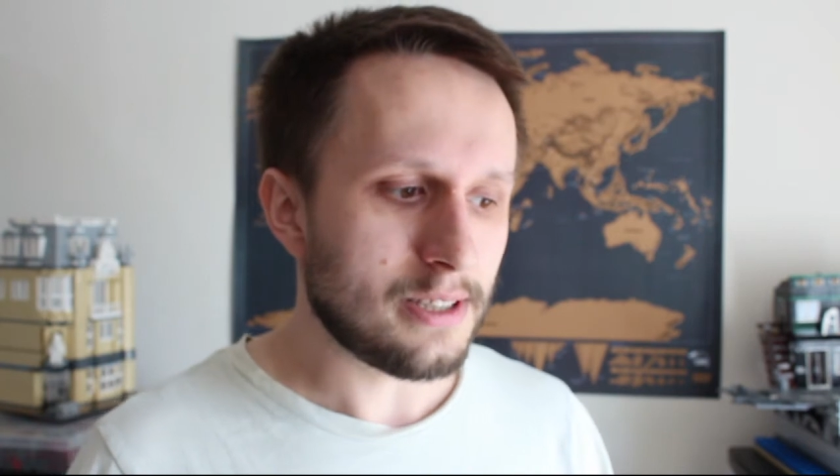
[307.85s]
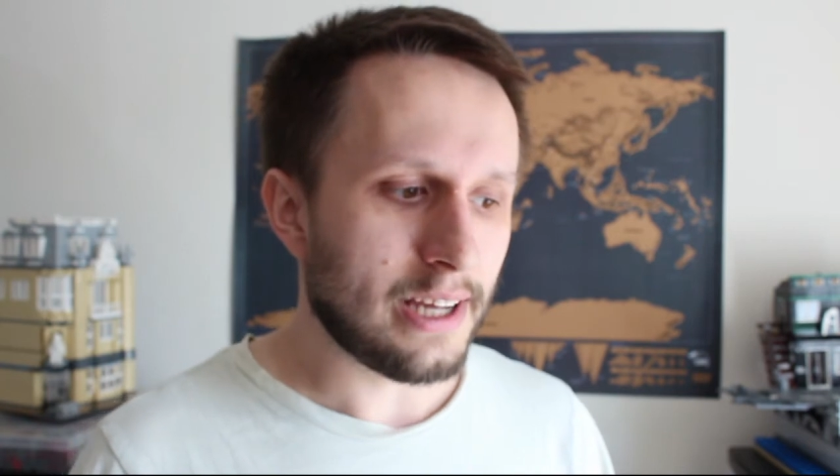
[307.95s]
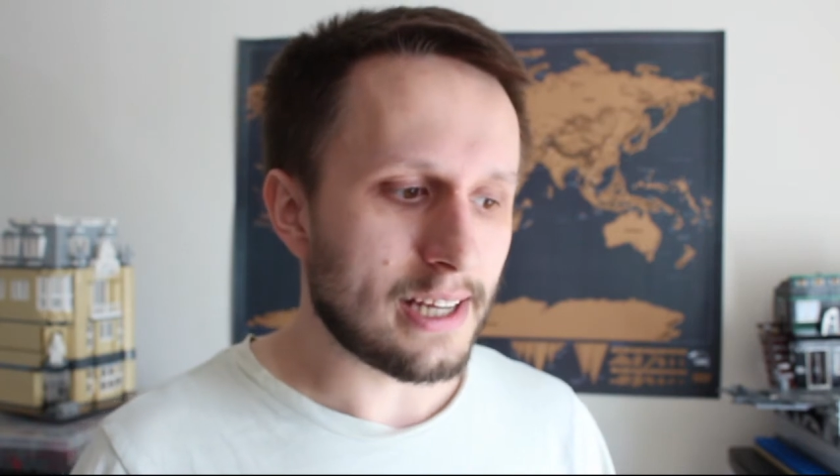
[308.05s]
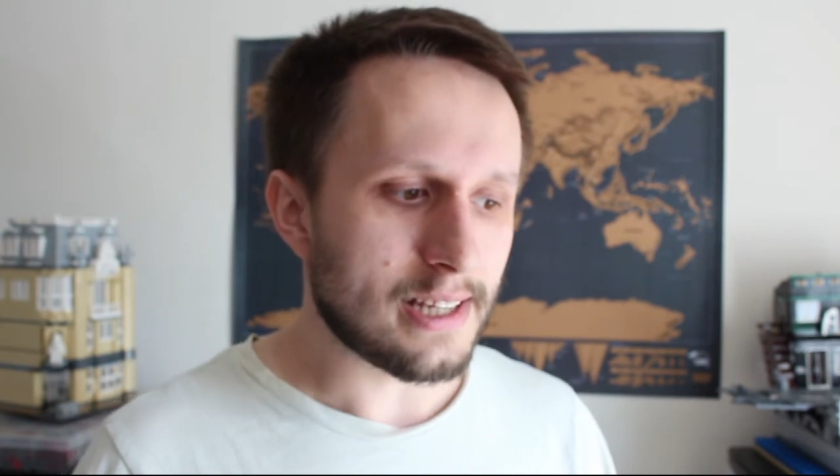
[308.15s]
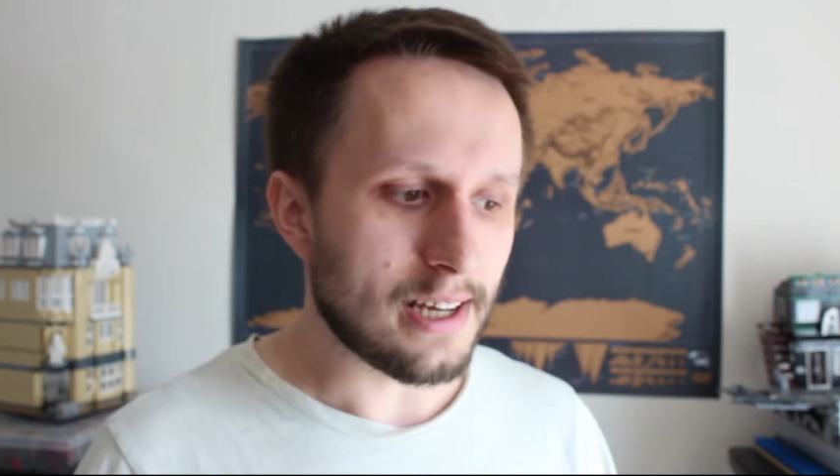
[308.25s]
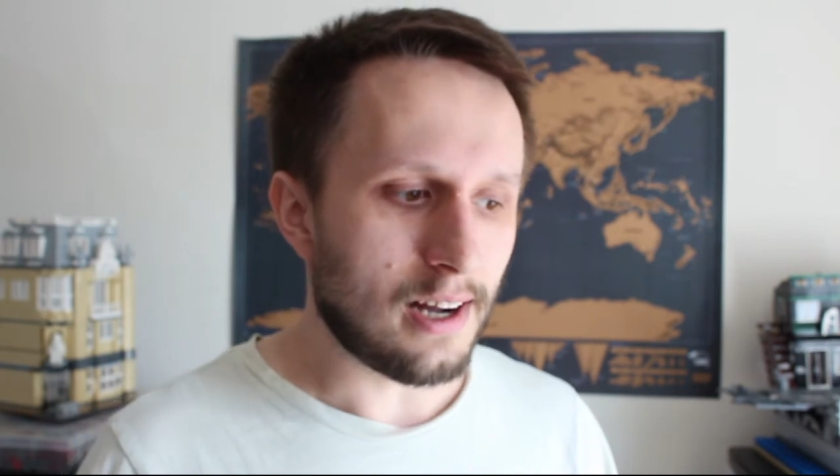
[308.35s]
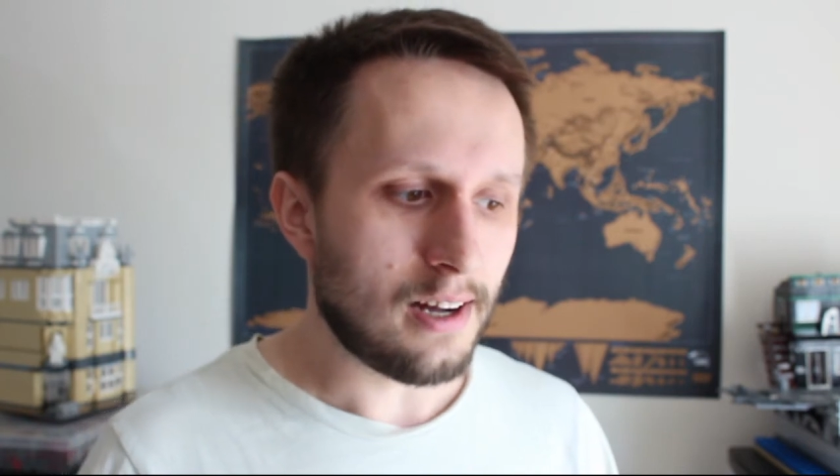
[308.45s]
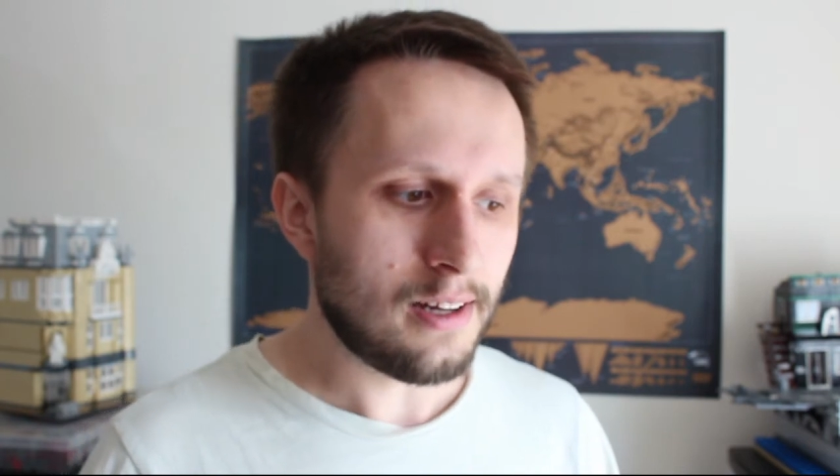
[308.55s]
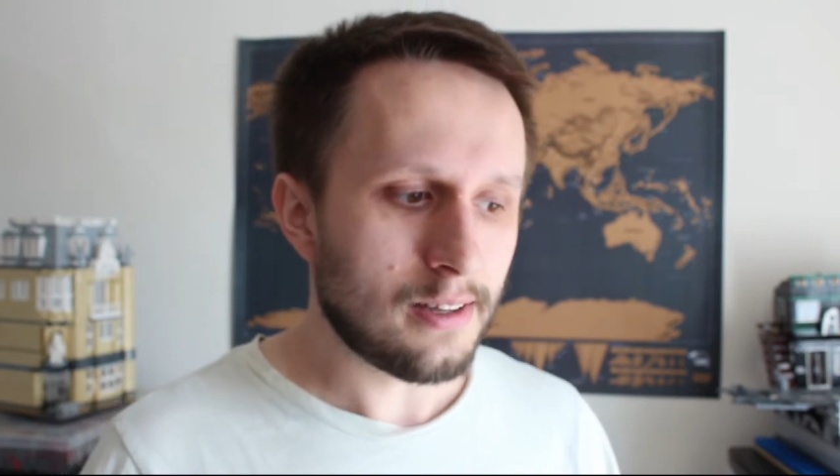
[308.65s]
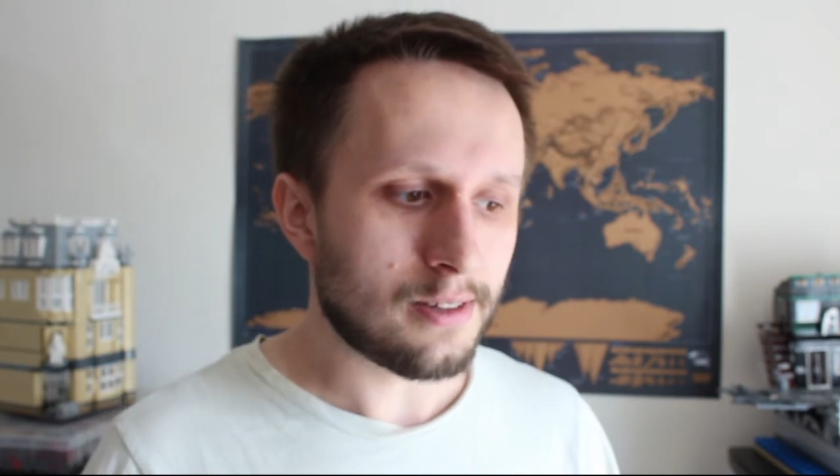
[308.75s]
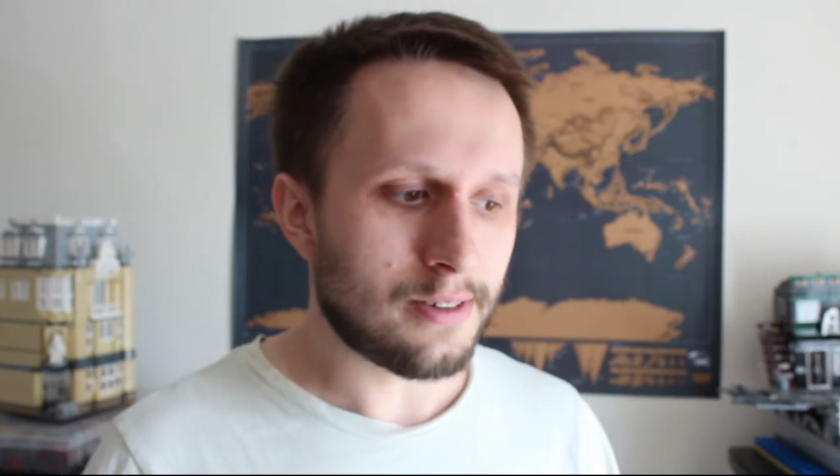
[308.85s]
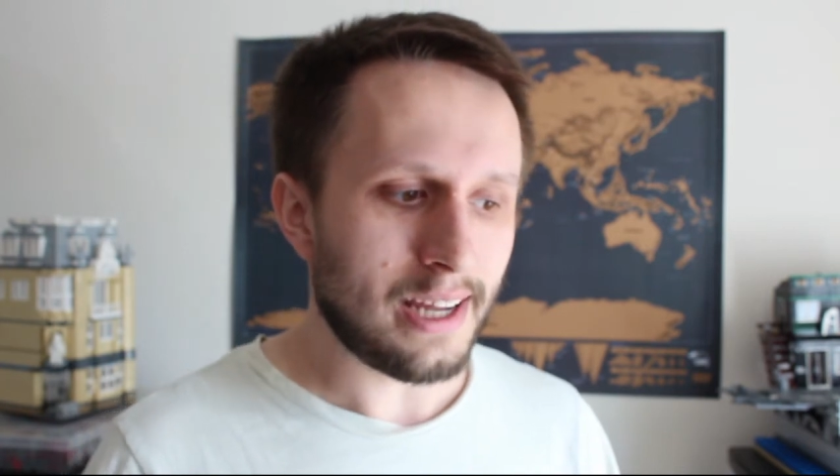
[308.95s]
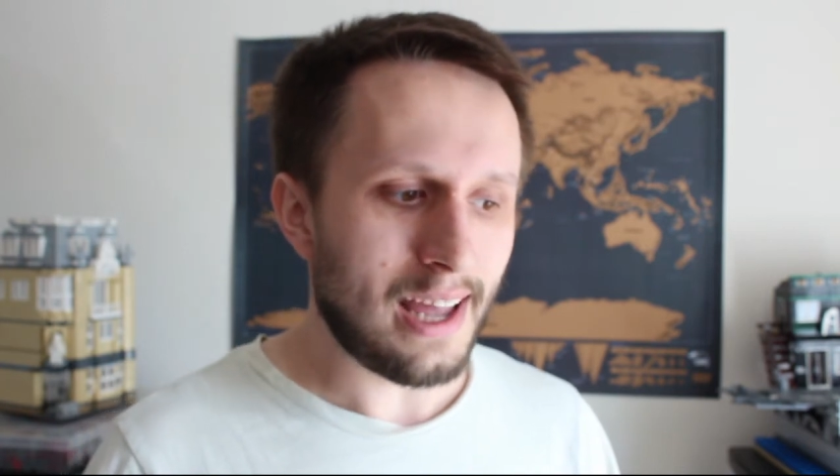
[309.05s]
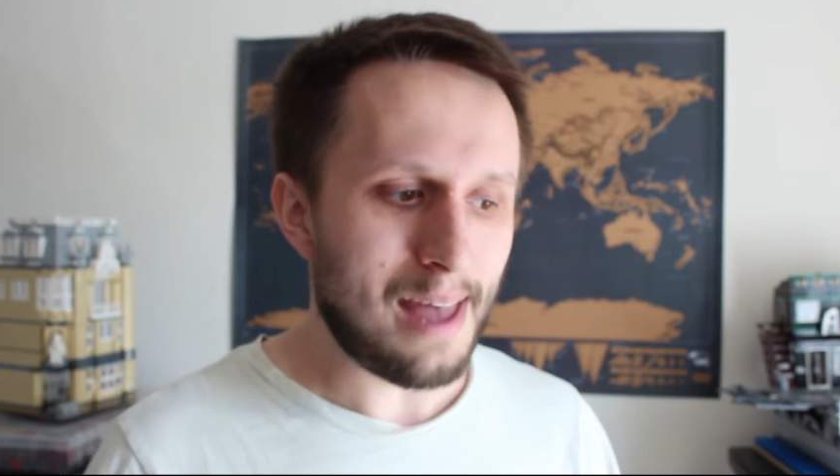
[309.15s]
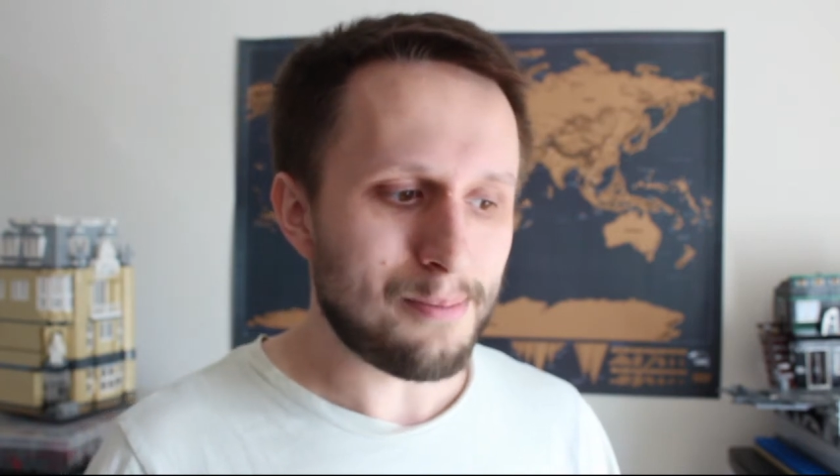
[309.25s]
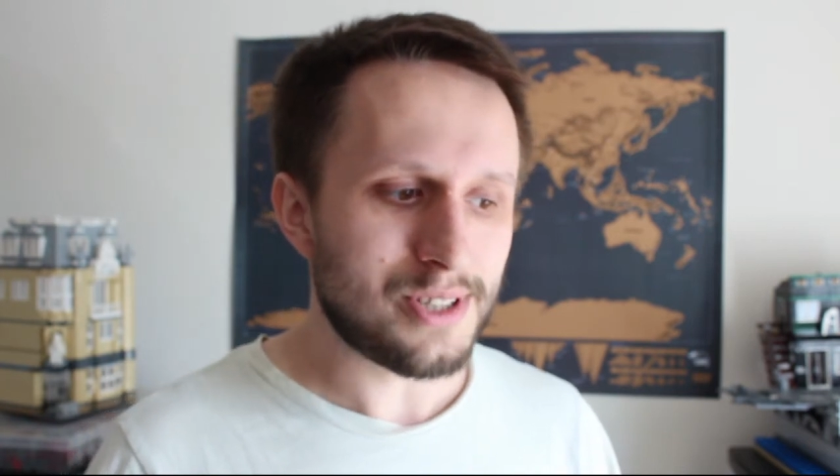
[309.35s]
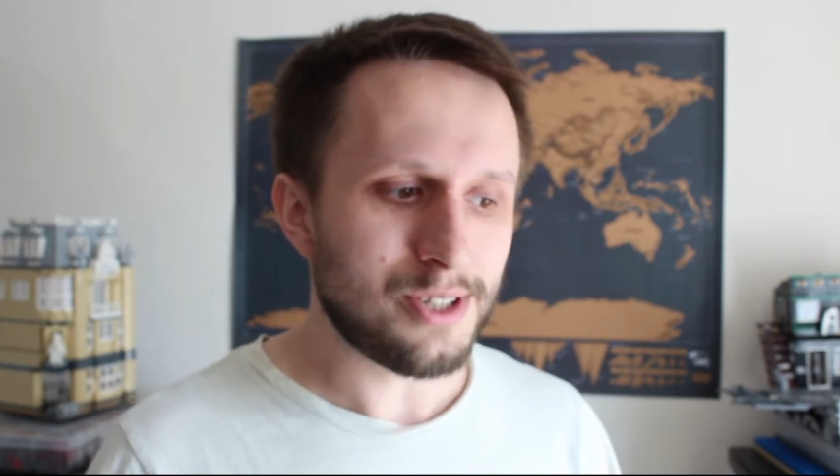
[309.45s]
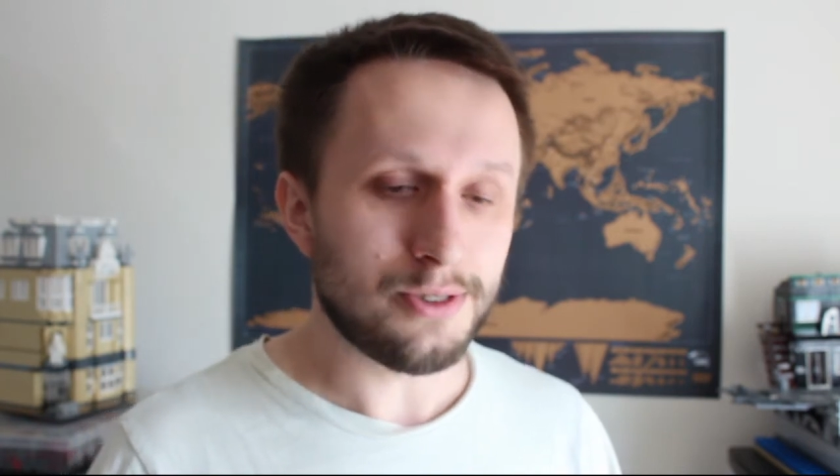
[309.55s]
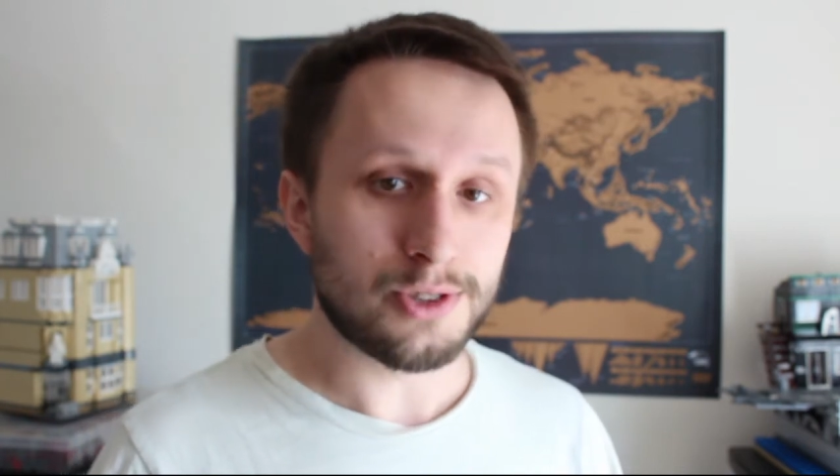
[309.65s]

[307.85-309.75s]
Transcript: you get the R3 M2